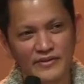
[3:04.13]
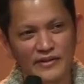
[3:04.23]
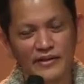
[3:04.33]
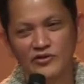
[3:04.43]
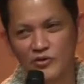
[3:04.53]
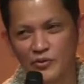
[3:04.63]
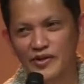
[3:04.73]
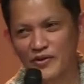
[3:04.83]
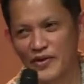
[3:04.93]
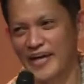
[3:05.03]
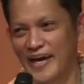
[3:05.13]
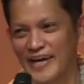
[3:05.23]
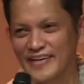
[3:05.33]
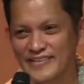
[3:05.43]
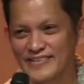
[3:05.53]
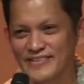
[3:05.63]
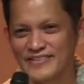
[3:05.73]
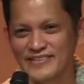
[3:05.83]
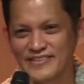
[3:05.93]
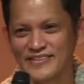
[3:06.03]
is doing okay.
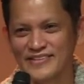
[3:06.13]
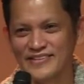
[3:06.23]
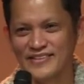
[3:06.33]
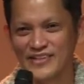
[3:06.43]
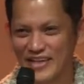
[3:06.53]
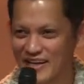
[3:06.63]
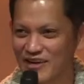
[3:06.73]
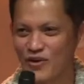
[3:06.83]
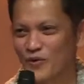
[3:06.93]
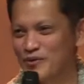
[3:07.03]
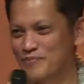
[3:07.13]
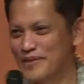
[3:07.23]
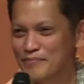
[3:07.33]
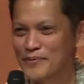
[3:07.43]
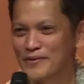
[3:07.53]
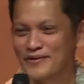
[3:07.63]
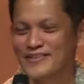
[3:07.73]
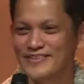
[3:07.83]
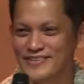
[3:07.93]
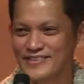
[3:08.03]
You get along with people.
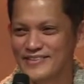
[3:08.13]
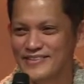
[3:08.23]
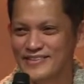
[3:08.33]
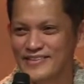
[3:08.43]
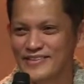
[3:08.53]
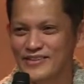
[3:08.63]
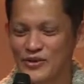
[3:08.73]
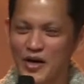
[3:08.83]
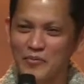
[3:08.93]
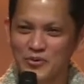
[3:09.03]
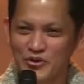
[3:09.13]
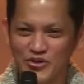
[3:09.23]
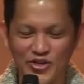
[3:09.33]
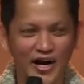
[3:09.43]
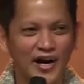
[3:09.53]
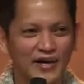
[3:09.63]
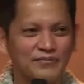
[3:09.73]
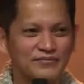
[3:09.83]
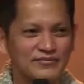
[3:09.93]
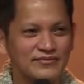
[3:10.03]
You have your
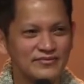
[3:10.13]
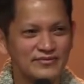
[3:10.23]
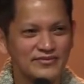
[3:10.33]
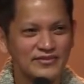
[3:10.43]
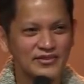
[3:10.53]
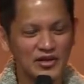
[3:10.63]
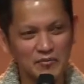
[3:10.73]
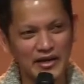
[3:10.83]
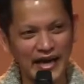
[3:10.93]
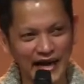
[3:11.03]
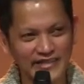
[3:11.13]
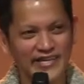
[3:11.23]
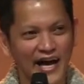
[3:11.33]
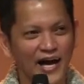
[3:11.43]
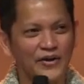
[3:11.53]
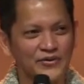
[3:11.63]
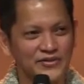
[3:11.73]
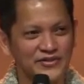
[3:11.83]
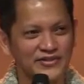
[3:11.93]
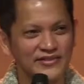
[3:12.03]
job. You have a nice
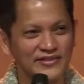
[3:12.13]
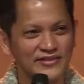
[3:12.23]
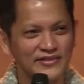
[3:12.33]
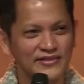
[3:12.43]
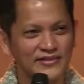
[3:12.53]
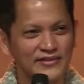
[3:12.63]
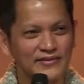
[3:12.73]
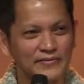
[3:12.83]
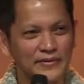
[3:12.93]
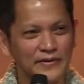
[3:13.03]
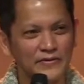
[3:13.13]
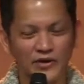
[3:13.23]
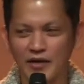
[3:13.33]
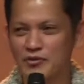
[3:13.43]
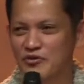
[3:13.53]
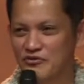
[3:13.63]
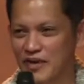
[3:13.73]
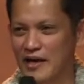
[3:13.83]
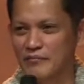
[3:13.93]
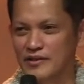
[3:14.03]
house. Uh, you have your
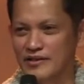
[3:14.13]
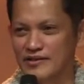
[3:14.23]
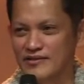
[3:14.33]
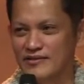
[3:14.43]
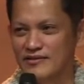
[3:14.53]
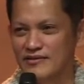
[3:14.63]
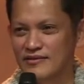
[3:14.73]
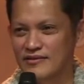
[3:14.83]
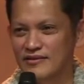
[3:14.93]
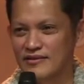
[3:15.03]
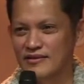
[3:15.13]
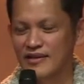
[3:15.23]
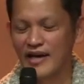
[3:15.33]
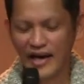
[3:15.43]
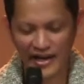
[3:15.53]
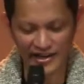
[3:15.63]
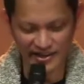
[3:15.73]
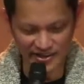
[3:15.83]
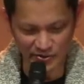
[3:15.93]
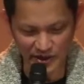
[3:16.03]
family. And it
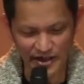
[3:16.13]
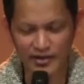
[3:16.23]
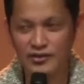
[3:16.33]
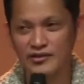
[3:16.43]
is really good.